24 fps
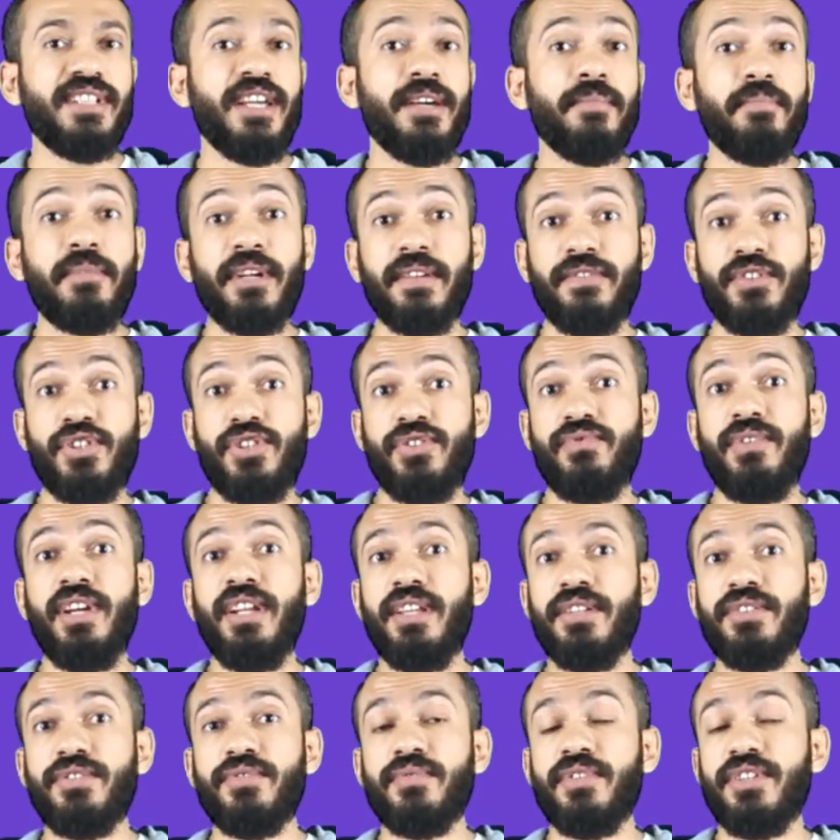But if she read
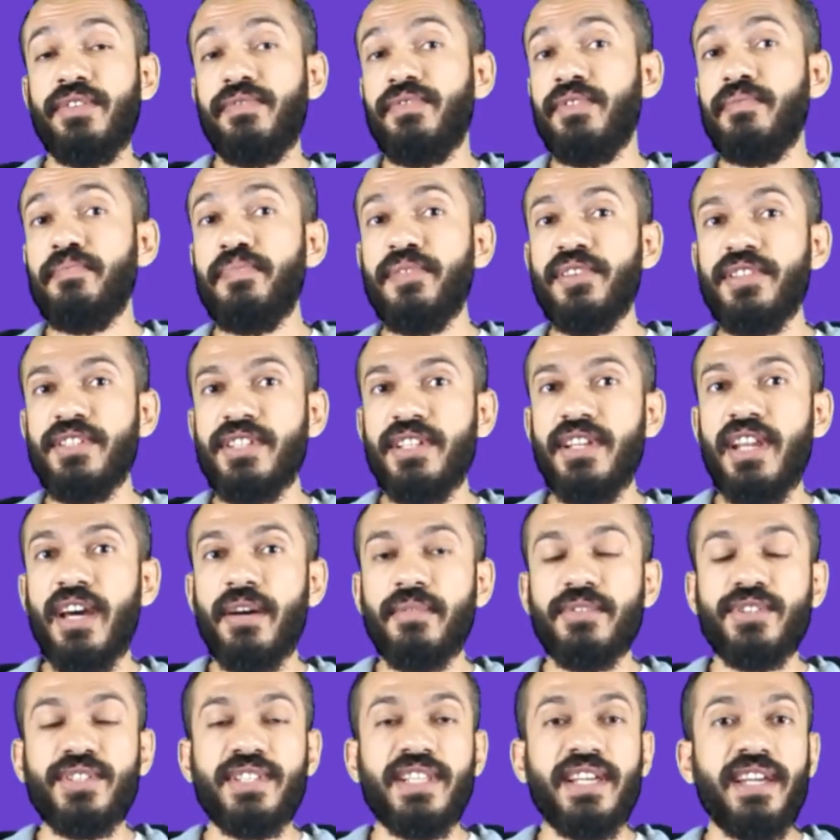it to a different person, I
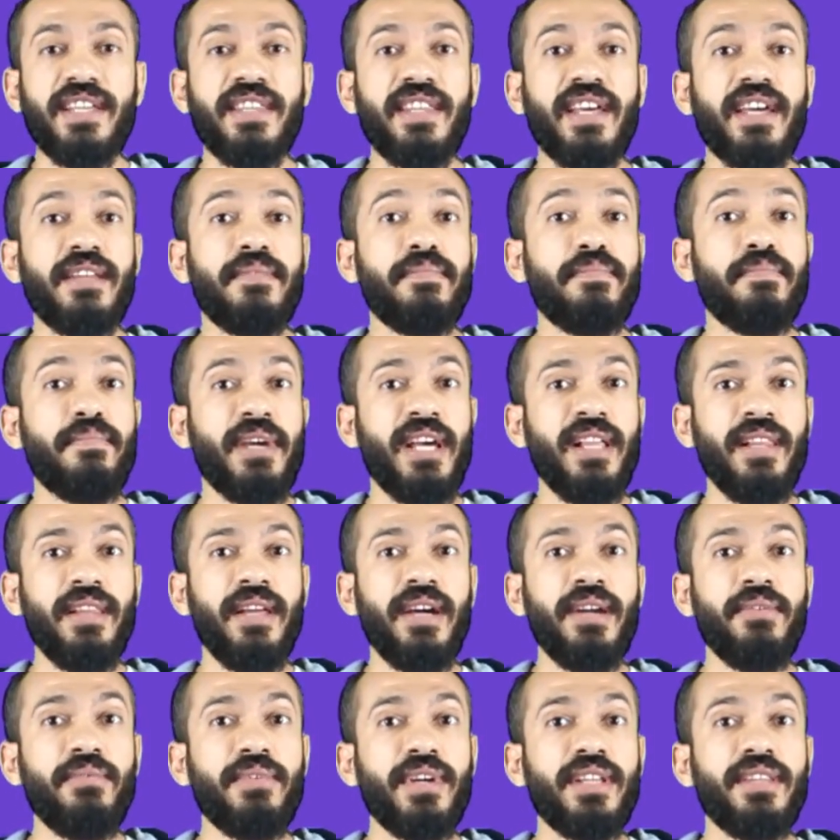would say that
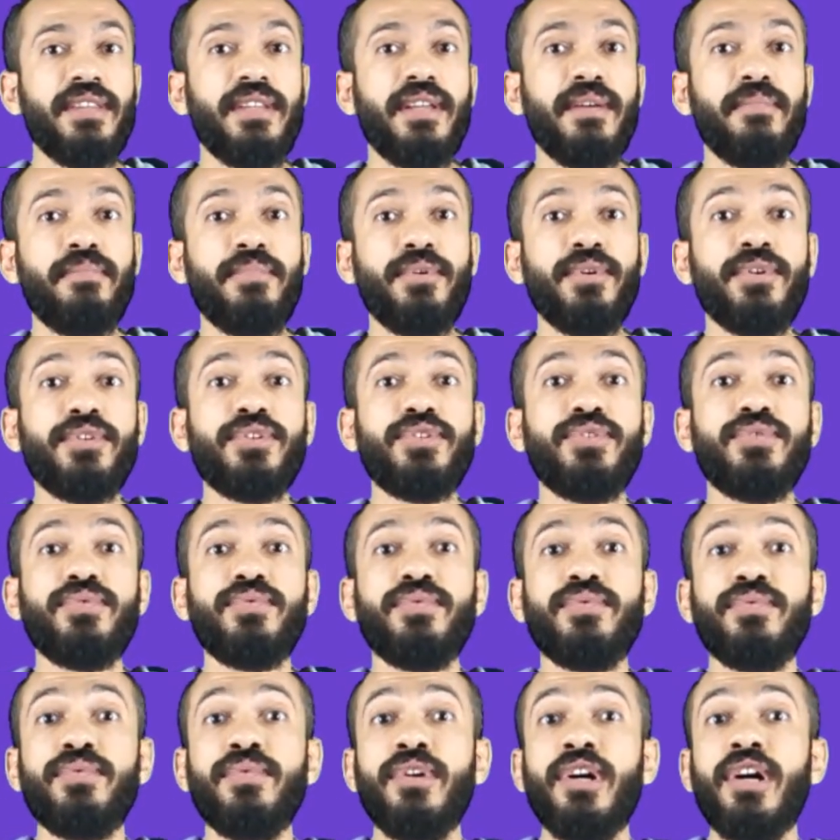Bella read the book
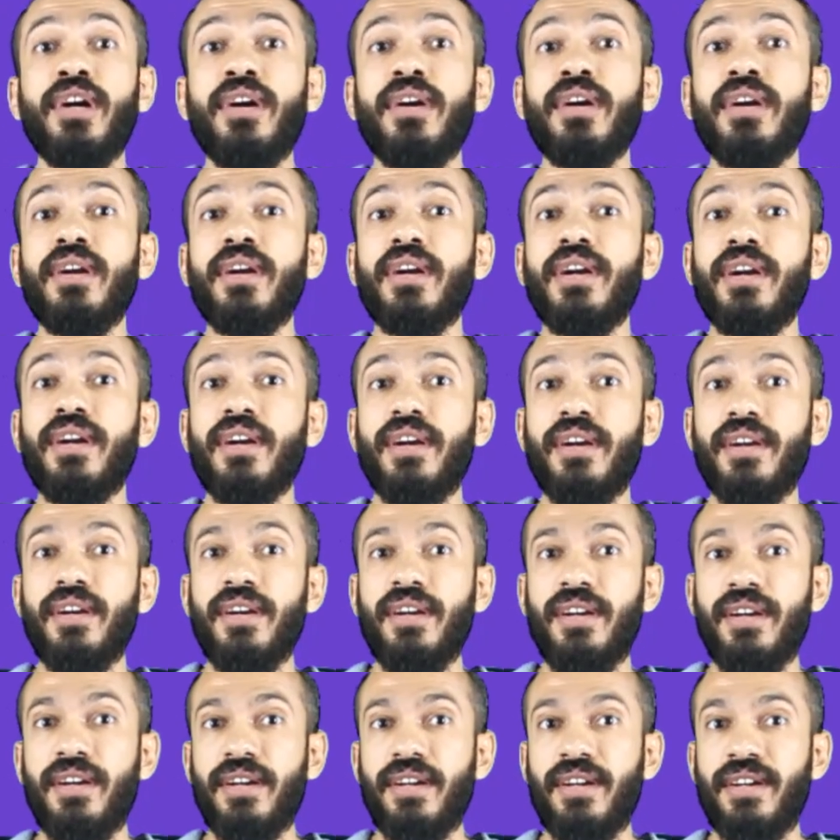to
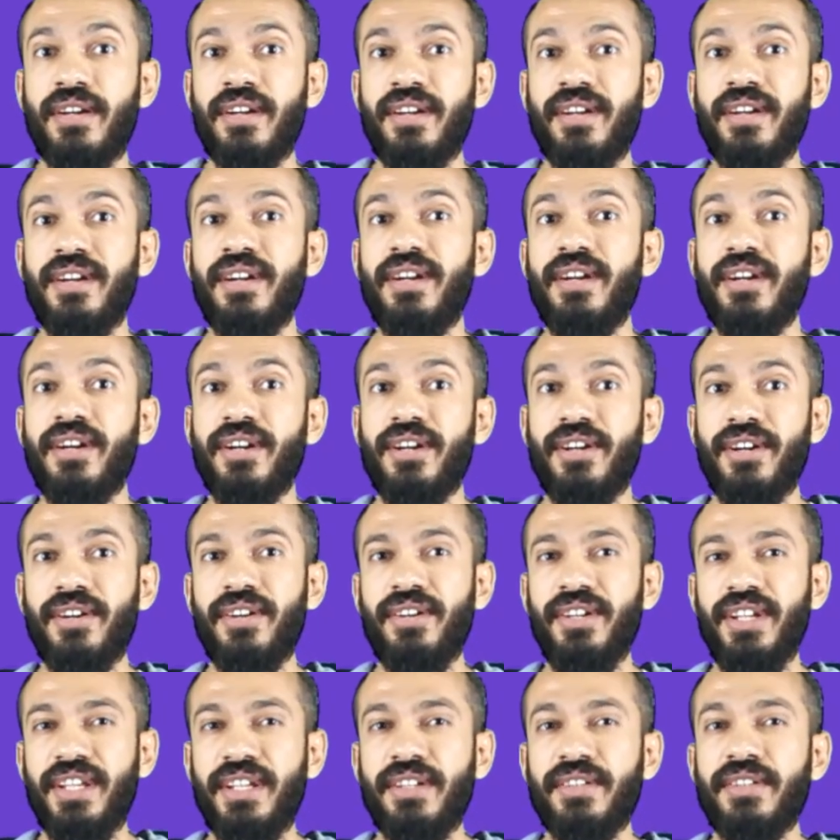her.
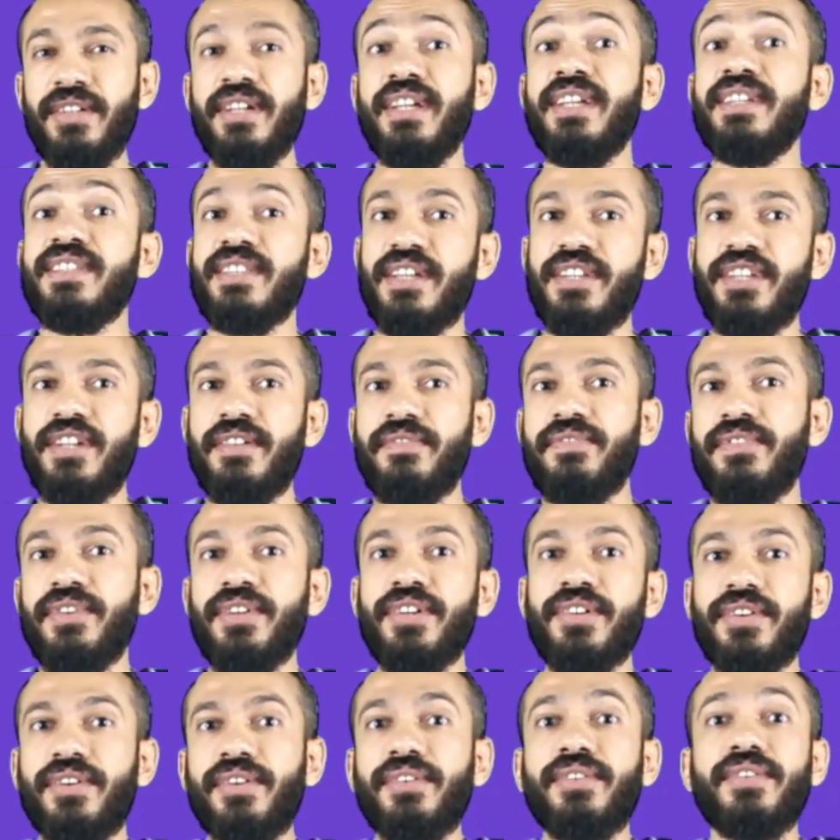Her here is a
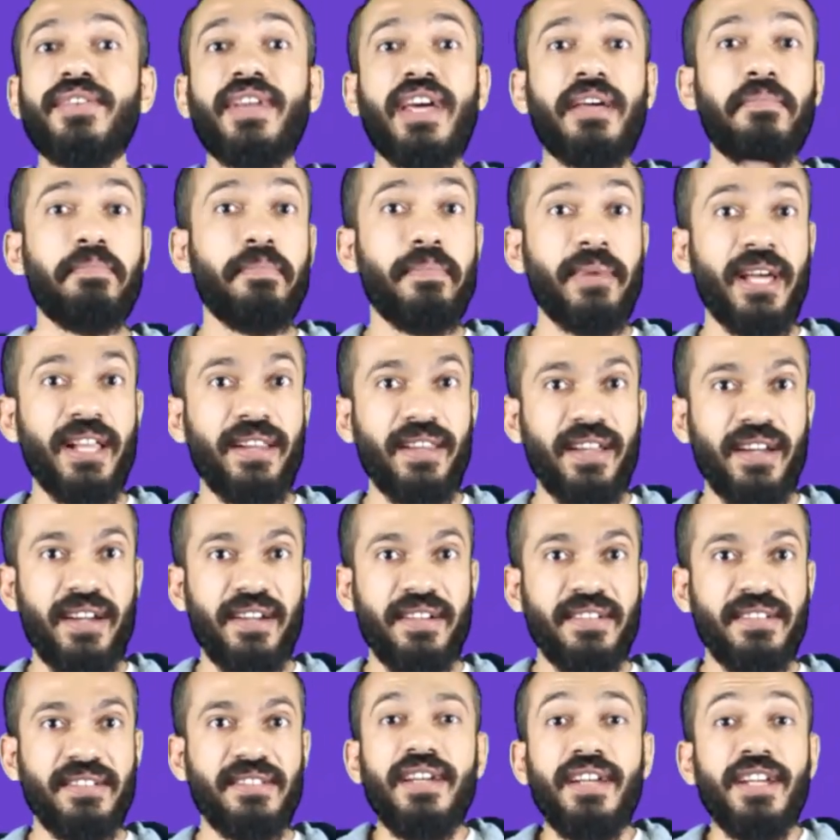different girl than Bella.
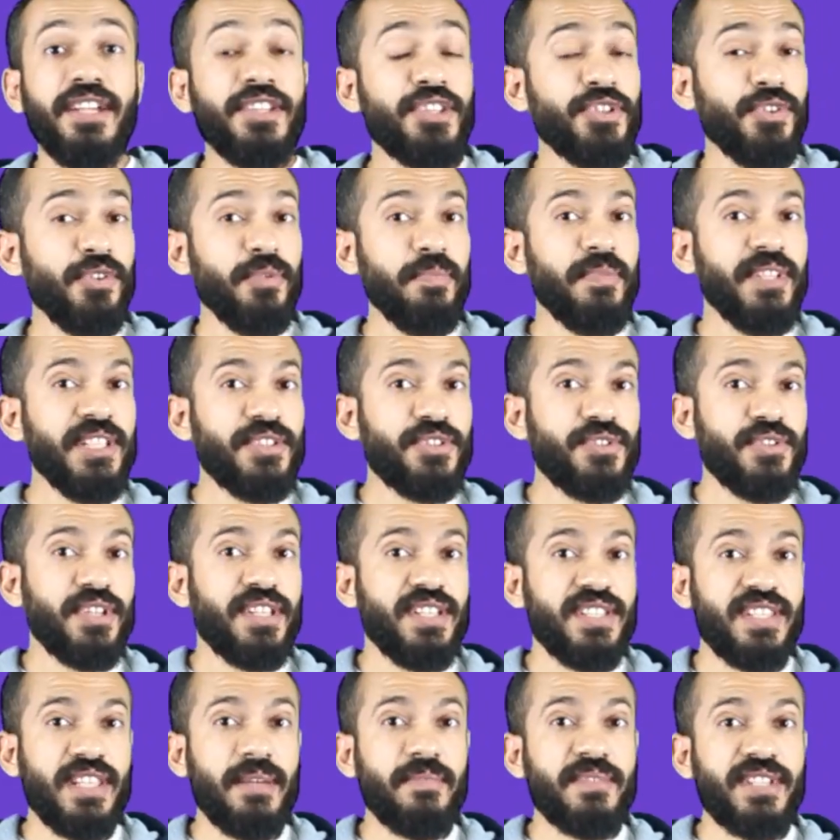It could be
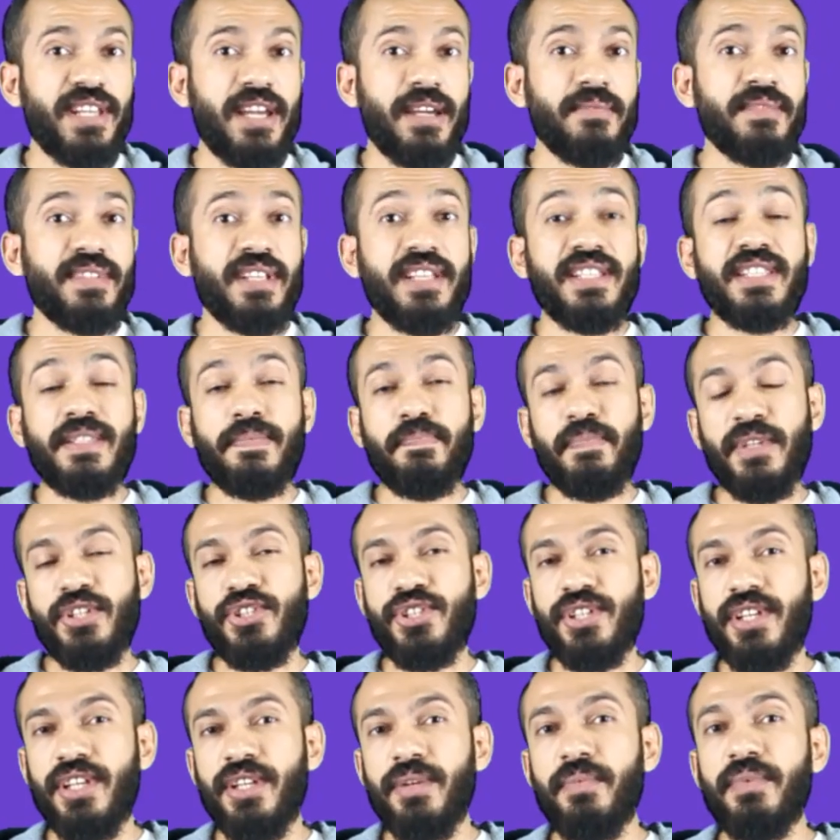tricky sometimes,
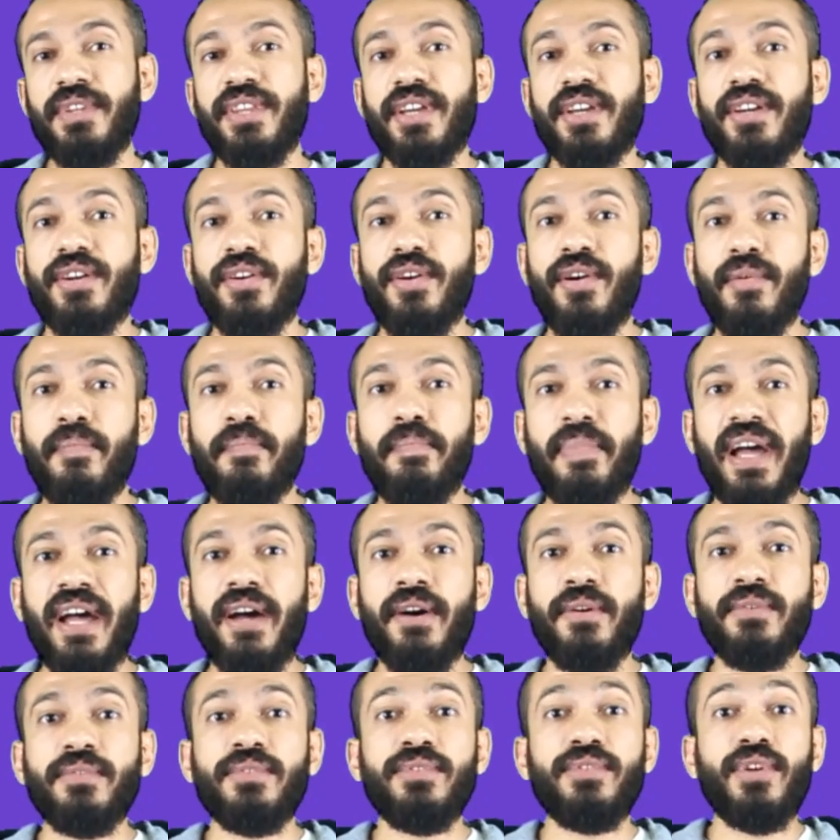especially with a
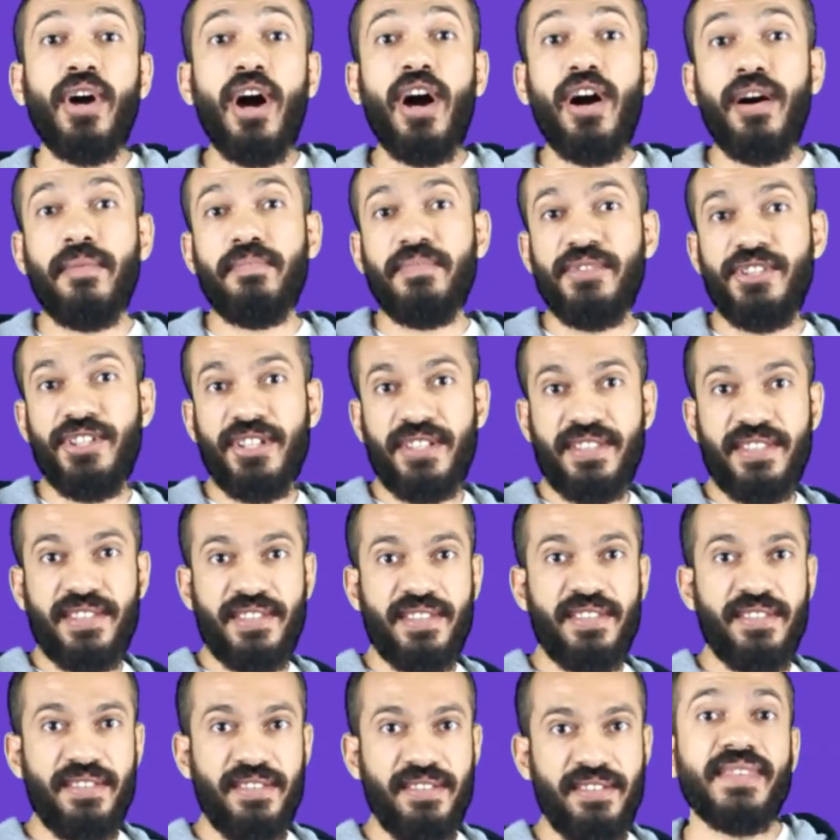compound
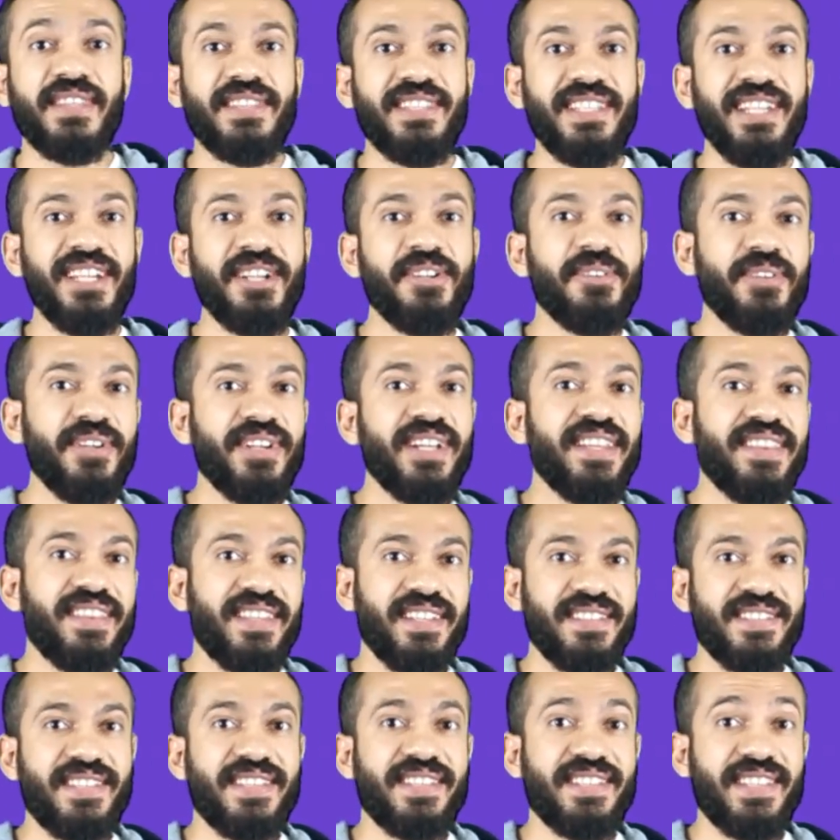objects. Take a look at
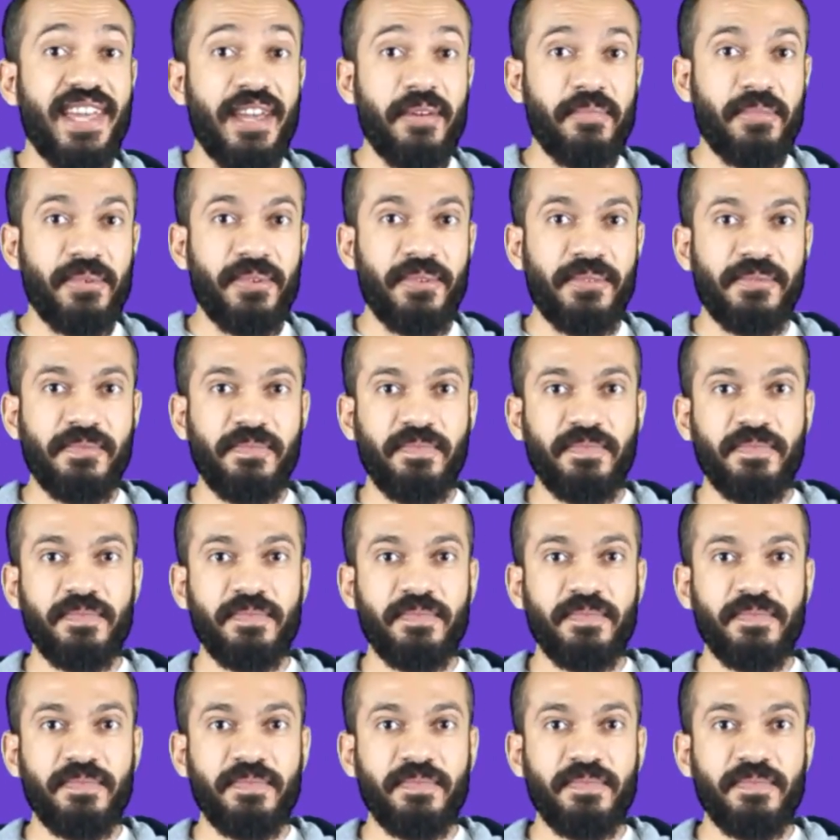this example.